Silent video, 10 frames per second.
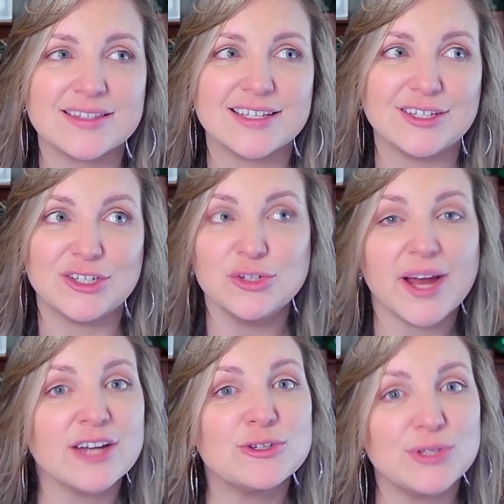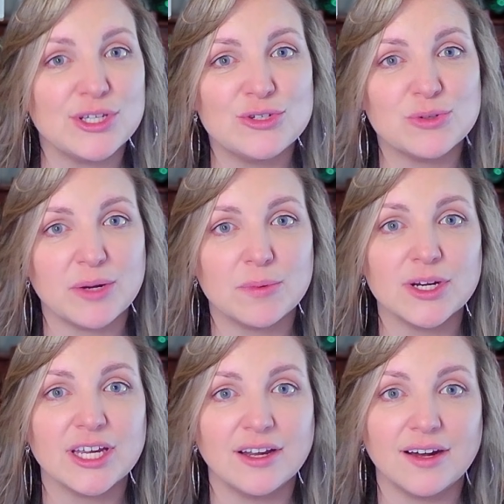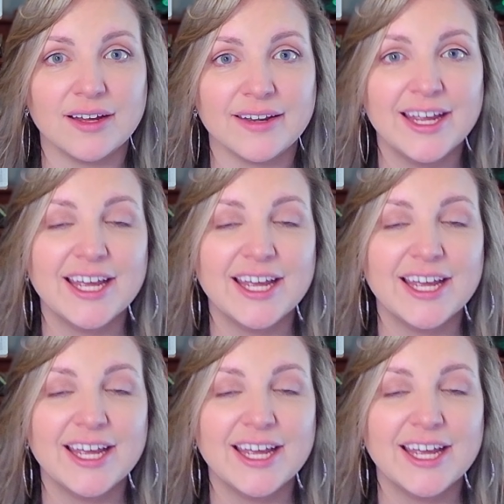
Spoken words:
that you actually enjoy working on